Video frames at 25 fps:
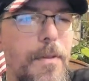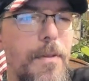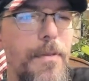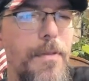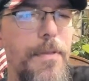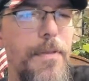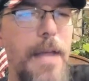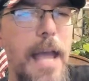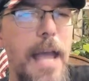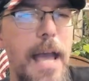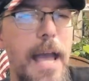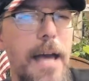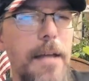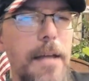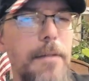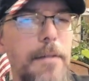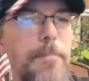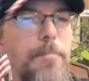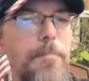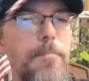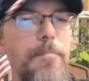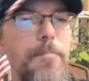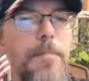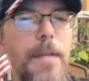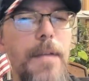They had
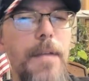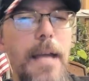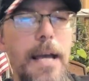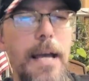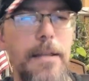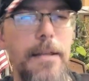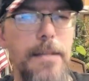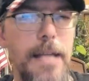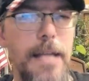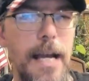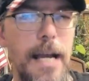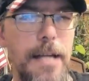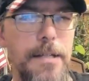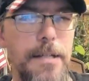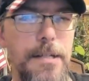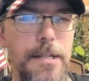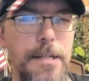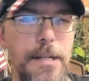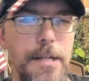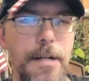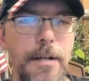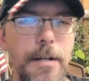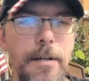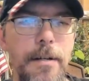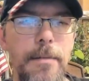the
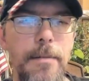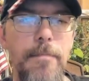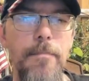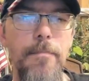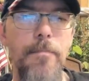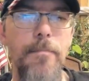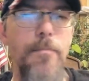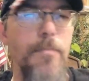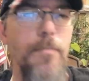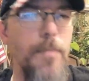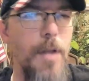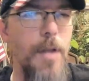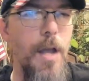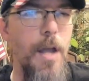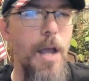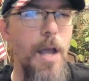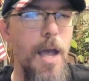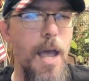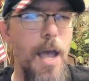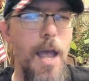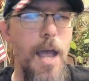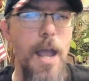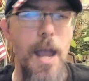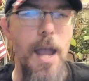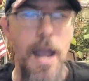idea
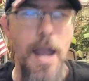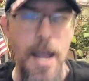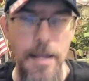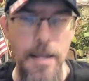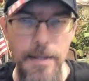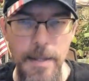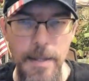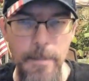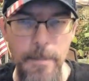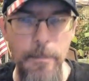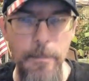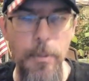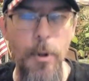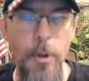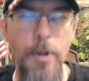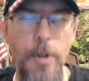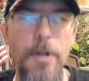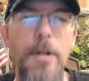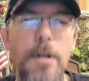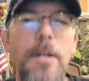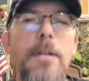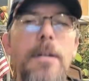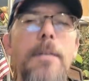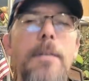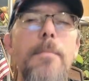and they put
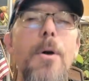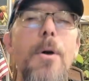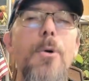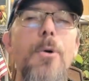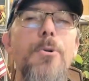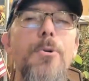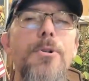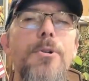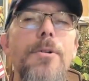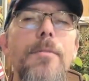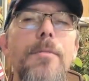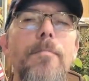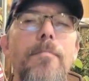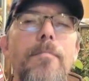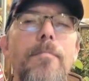it into motion.